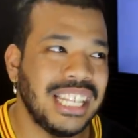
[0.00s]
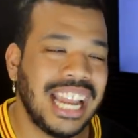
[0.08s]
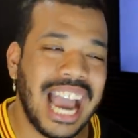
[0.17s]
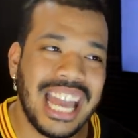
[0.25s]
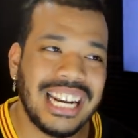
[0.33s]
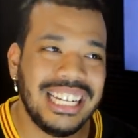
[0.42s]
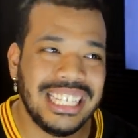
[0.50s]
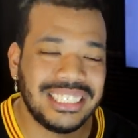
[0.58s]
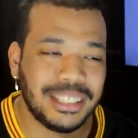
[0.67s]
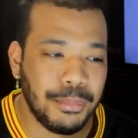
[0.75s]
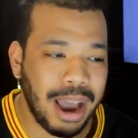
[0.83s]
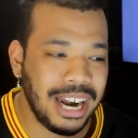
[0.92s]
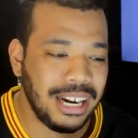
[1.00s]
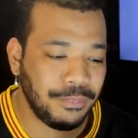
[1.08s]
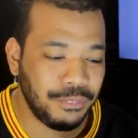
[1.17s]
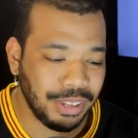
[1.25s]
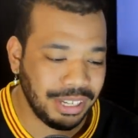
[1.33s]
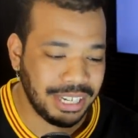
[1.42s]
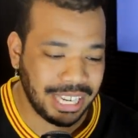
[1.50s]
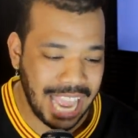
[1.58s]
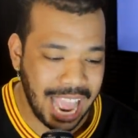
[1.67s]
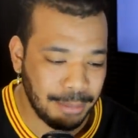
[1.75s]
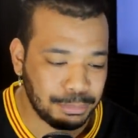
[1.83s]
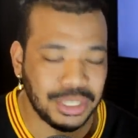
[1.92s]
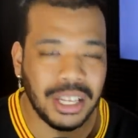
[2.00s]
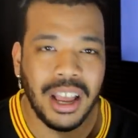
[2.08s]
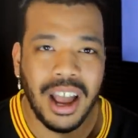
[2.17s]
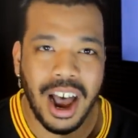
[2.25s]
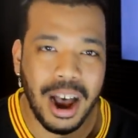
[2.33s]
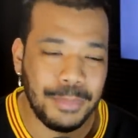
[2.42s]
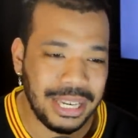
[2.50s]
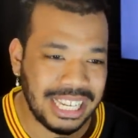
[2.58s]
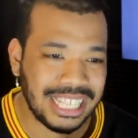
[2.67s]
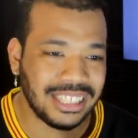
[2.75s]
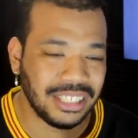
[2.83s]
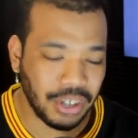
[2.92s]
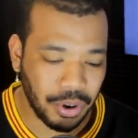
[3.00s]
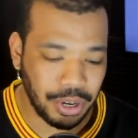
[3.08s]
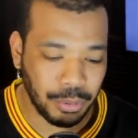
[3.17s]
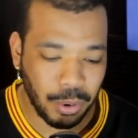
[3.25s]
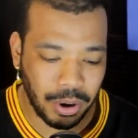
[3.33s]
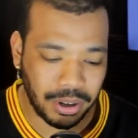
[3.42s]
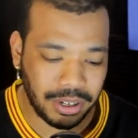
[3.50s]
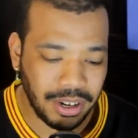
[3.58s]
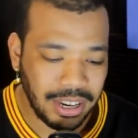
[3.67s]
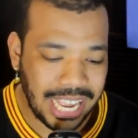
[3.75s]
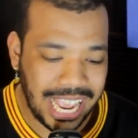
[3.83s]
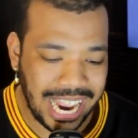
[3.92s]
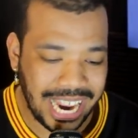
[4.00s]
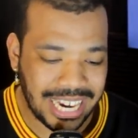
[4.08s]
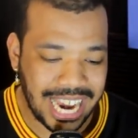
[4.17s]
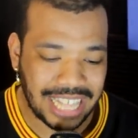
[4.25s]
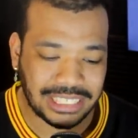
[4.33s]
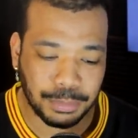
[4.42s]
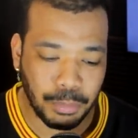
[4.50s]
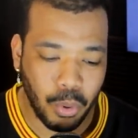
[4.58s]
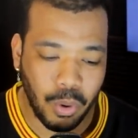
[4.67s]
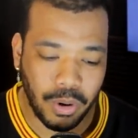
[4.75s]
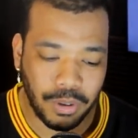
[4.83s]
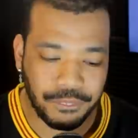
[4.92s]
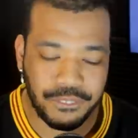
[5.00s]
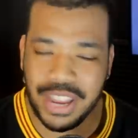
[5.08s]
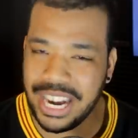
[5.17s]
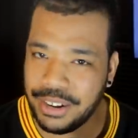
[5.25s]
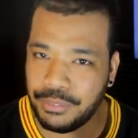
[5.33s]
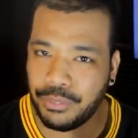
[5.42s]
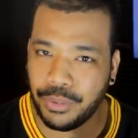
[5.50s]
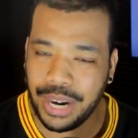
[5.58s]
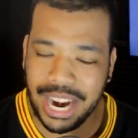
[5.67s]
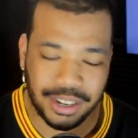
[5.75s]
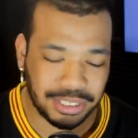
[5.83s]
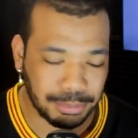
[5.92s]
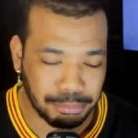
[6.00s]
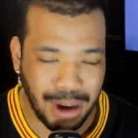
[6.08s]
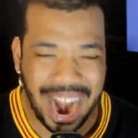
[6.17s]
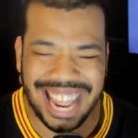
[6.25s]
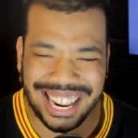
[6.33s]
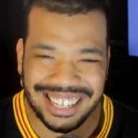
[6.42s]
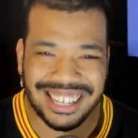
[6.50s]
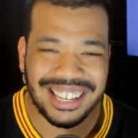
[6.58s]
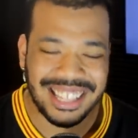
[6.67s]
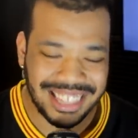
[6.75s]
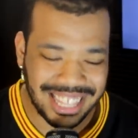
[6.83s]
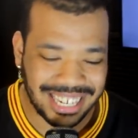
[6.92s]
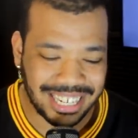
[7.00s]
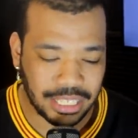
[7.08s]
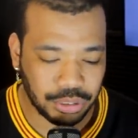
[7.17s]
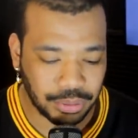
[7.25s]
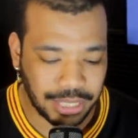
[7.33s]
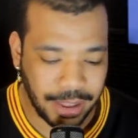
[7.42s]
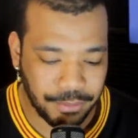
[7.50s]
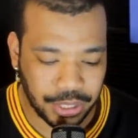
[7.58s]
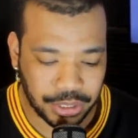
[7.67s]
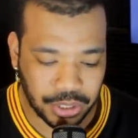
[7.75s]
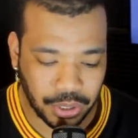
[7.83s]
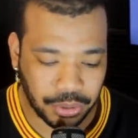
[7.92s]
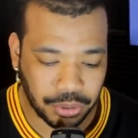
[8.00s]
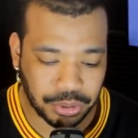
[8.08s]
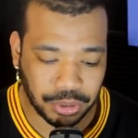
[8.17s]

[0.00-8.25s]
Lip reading: They kind of need somebody to fill in the gaps and get the dirty work, and that's more fitted for Harrison Bryant than it is for David Njoku.